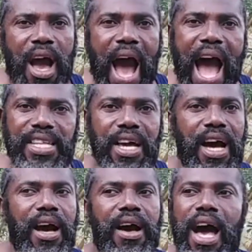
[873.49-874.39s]
And
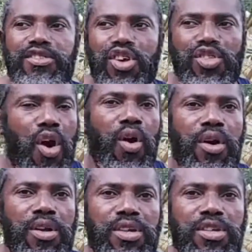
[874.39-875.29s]
as you know,
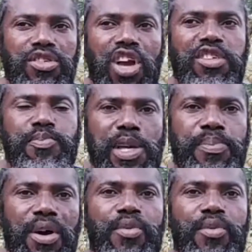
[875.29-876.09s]
church people,